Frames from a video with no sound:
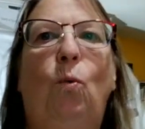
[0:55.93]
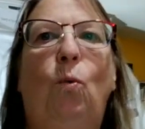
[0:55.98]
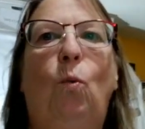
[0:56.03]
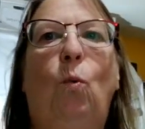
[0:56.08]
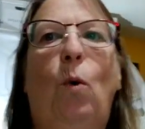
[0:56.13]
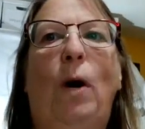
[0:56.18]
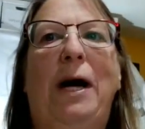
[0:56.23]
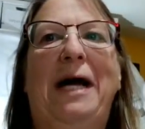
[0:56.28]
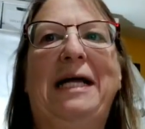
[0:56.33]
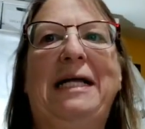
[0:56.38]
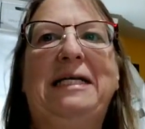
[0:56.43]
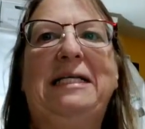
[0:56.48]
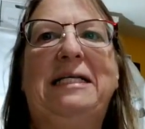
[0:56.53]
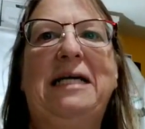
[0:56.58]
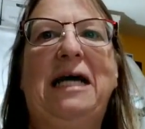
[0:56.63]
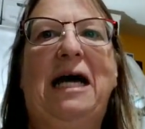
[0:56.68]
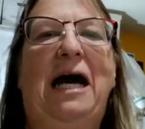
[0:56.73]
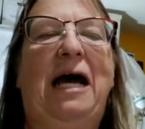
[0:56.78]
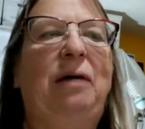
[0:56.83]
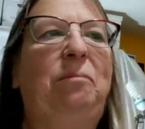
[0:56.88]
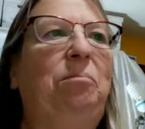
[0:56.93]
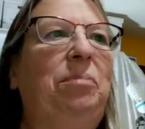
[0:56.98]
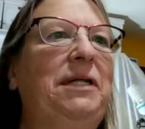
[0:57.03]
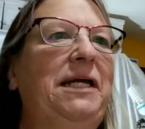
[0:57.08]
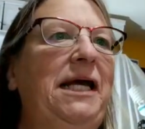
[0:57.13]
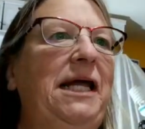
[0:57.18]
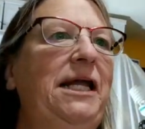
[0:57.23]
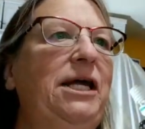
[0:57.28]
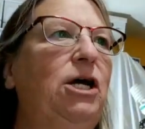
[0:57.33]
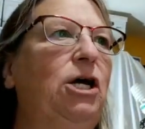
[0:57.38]
what I'm
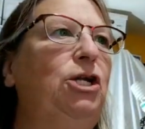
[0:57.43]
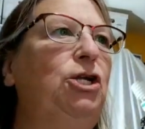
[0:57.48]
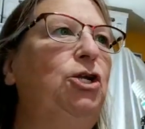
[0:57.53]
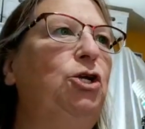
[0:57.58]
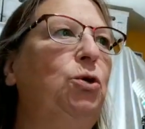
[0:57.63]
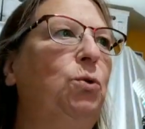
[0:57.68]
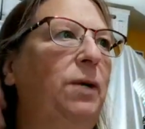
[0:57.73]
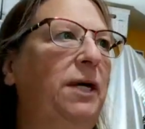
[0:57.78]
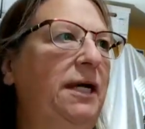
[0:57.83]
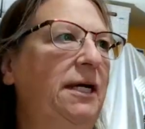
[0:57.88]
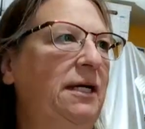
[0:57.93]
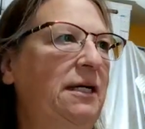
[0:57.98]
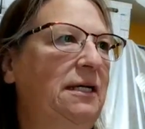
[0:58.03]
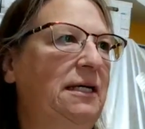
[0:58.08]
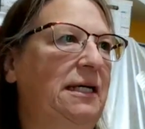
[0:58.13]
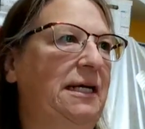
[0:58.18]
planning on doing